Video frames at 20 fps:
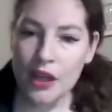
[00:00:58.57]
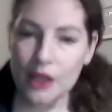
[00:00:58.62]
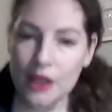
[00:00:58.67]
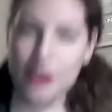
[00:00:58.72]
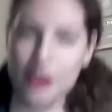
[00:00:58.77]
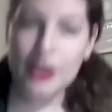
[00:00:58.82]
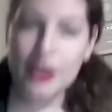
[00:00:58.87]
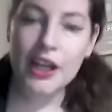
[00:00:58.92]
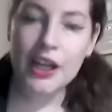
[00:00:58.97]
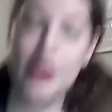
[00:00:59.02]

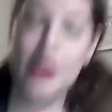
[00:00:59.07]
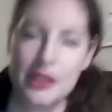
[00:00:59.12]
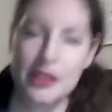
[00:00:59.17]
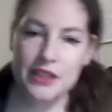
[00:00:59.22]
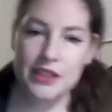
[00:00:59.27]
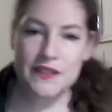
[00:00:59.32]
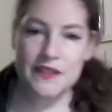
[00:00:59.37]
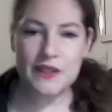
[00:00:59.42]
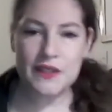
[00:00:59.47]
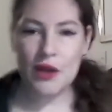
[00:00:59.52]
Good.
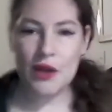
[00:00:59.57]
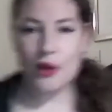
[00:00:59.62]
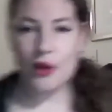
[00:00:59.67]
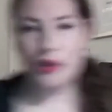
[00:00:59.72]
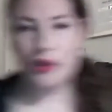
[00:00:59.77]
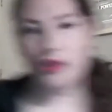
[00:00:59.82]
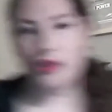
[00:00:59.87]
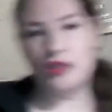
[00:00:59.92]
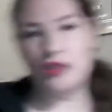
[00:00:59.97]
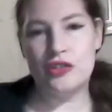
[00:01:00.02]

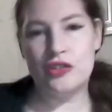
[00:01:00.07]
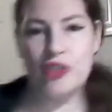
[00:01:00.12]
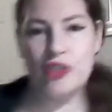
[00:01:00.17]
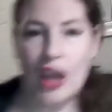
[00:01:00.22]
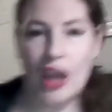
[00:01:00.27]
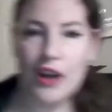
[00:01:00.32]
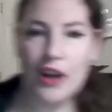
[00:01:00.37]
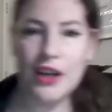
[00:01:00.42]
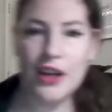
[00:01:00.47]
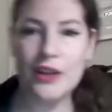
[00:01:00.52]
So
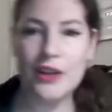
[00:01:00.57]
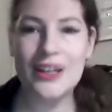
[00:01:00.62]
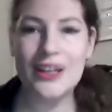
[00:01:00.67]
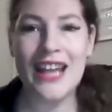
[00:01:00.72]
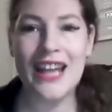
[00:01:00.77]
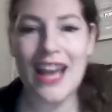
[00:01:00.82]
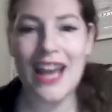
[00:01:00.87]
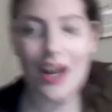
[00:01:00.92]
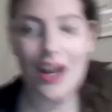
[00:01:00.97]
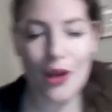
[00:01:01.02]
Jerry or
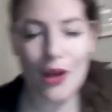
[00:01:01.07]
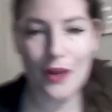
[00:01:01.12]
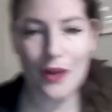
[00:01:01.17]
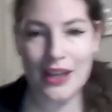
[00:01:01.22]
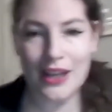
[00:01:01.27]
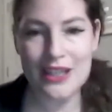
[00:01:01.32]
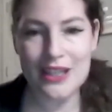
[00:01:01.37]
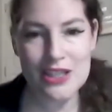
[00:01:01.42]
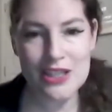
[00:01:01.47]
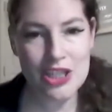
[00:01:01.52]
Nana are
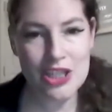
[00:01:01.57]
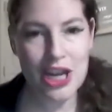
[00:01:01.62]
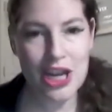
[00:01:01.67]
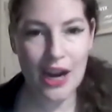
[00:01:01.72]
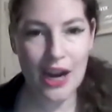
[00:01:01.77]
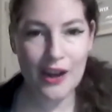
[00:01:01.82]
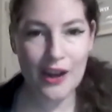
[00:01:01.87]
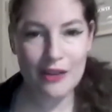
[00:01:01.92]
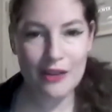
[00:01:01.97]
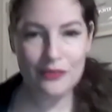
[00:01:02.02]
going to
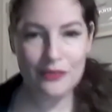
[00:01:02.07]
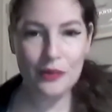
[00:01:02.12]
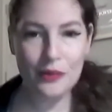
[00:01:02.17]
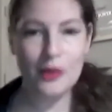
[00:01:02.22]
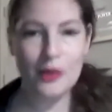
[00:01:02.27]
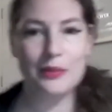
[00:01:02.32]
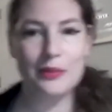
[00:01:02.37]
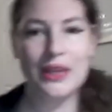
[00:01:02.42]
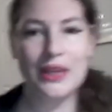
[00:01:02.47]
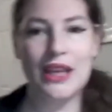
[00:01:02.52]
share it
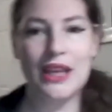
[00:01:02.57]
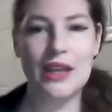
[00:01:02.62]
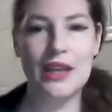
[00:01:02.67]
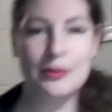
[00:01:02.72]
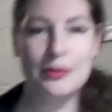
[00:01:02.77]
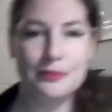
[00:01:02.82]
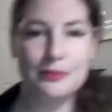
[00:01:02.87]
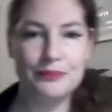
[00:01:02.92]
for me.